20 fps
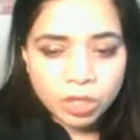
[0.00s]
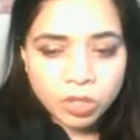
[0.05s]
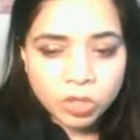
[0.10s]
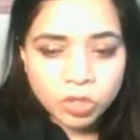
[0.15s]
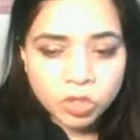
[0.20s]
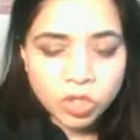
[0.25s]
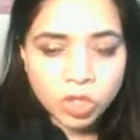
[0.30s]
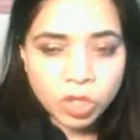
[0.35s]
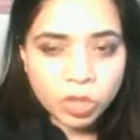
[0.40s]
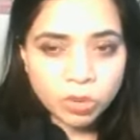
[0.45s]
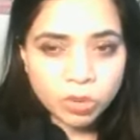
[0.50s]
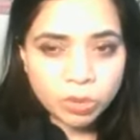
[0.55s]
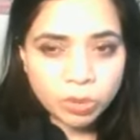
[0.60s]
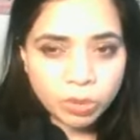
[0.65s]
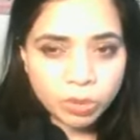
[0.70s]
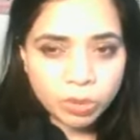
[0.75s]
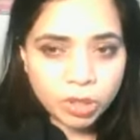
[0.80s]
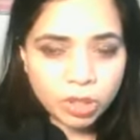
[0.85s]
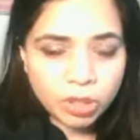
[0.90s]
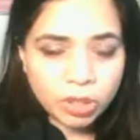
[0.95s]

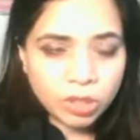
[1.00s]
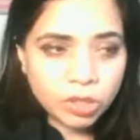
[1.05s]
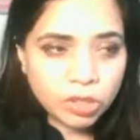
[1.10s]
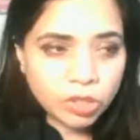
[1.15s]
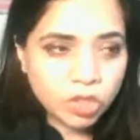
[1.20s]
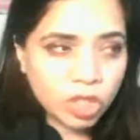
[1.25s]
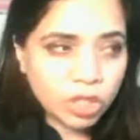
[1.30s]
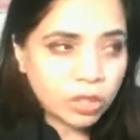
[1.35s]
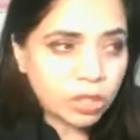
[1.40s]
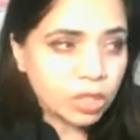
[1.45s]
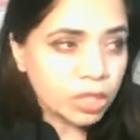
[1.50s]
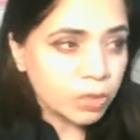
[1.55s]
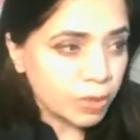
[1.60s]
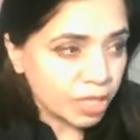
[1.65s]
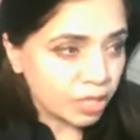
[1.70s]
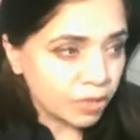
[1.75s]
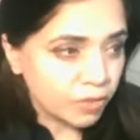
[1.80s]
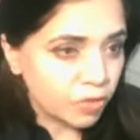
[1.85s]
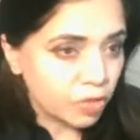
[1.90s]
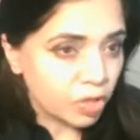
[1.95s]
So generally
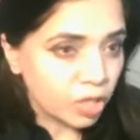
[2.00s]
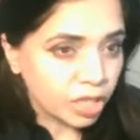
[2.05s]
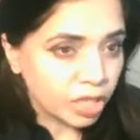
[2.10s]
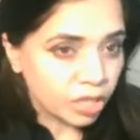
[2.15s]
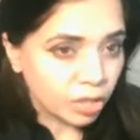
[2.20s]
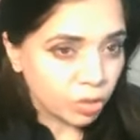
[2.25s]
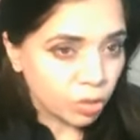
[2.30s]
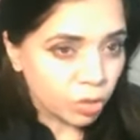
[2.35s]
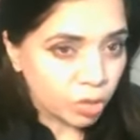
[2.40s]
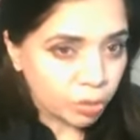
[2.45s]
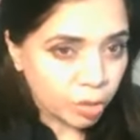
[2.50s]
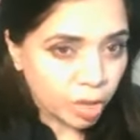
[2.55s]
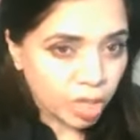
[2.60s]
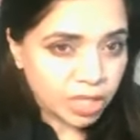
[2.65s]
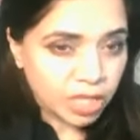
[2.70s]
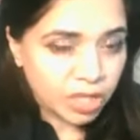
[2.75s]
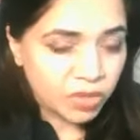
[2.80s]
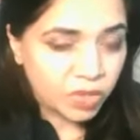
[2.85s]
speaking, if you're like in a court process,